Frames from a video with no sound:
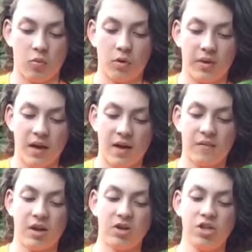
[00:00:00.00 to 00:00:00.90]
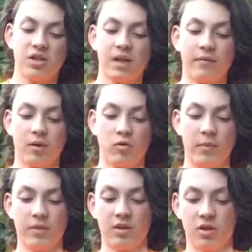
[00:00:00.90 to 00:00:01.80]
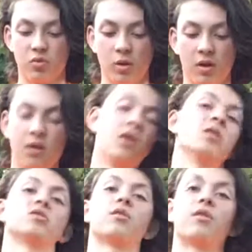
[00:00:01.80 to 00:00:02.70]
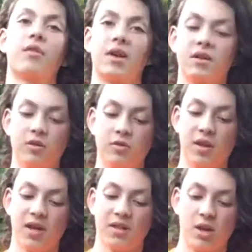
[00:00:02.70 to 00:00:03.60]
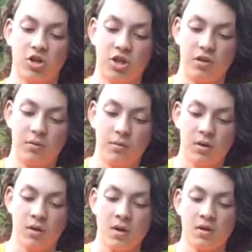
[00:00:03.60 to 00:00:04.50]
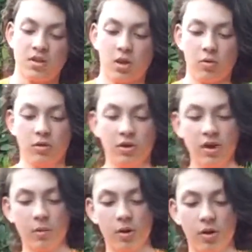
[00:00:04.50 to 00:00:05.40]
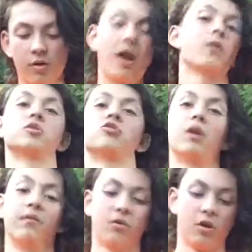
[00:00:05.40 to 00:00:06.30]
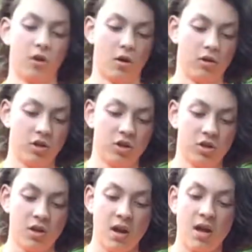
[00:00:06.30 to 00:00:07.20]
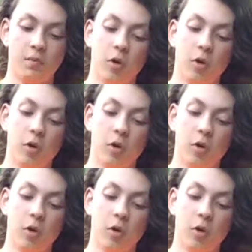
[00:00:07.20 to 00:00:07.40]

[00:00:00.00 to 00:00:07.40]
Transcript: where they have energy-saving equipment there as well, so that they could use less energy. So learning about all that was great for our knowledge, and it